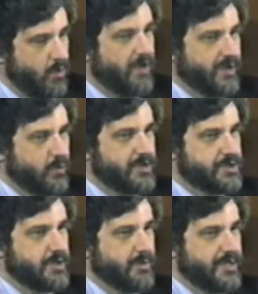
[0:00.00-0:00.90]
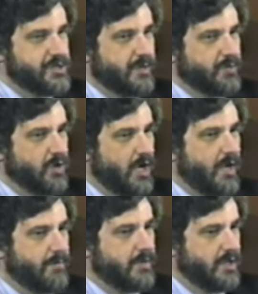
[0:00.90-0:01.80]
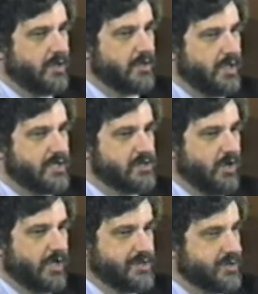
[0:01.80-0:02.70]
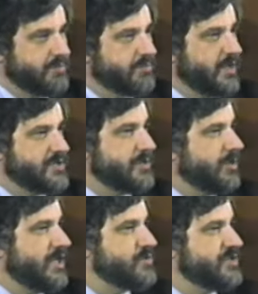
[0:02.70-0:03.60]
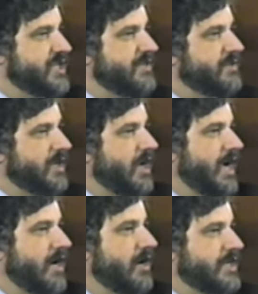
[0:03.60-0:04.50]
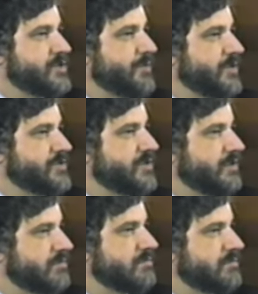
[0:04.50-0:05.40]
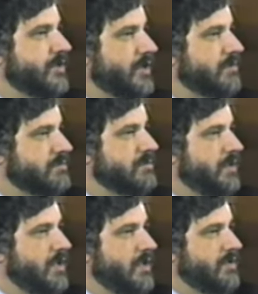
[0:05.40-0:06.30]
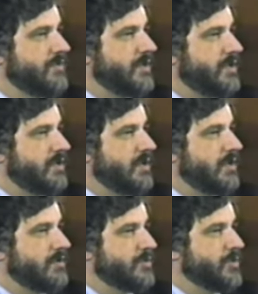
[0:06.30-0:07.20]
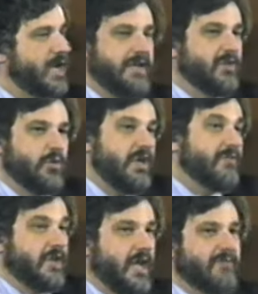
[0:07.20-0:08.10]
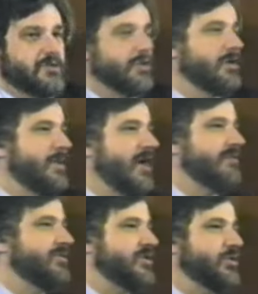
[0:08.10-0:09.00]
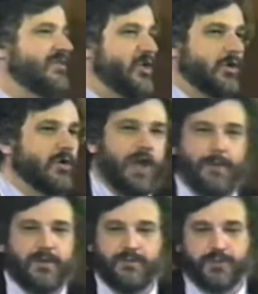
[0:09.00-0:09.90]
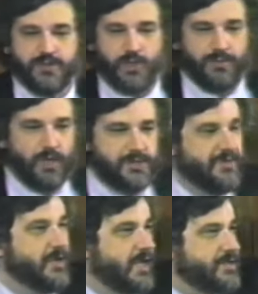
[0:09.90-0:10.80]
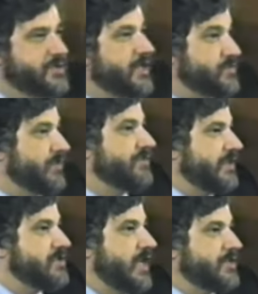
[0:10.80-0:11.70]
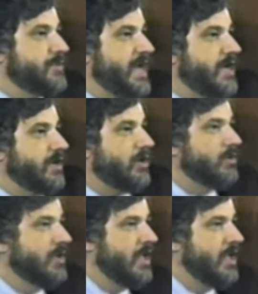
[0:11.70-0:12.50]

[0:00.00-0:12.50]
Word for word: Well, there would still be some crime uh, as long as the as the price was anything higher, I suppose, than you know the uh, the price. we even have a certain amount of trivial crime in certain parts of the United States with things like tobacco.